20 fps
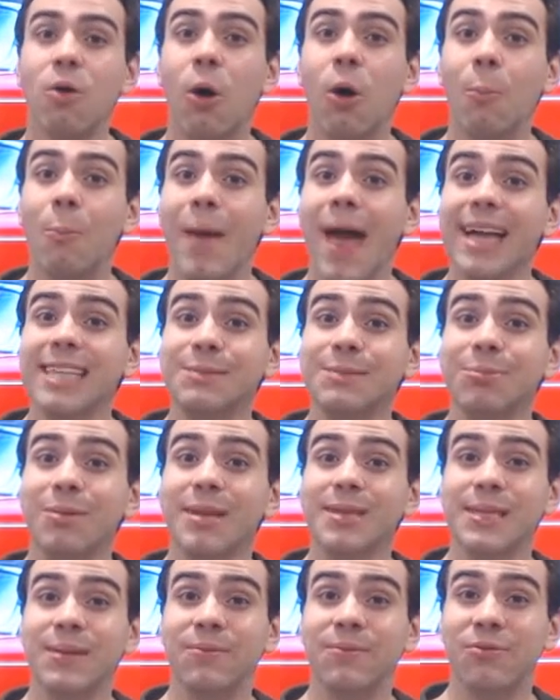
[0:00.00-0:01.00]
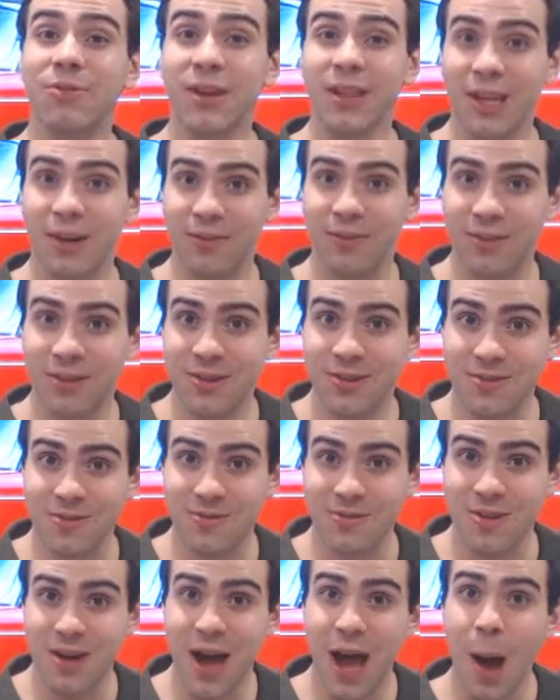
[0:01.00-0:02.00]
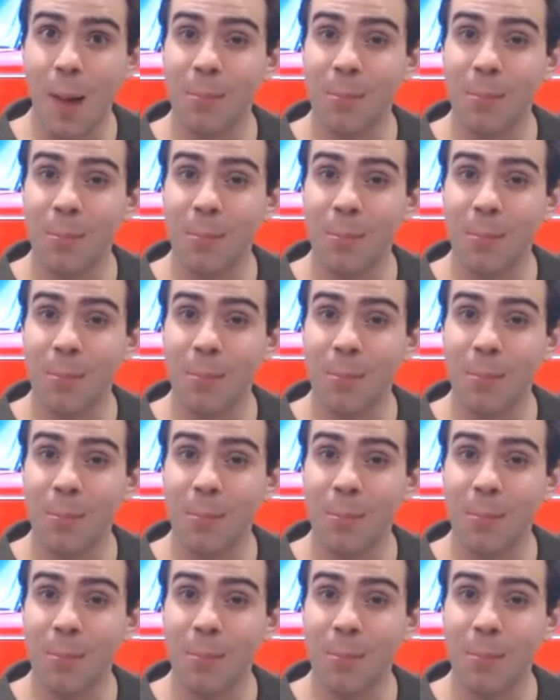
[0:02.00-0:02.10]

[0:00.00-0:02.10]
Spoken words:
Well, Max believes in free love too,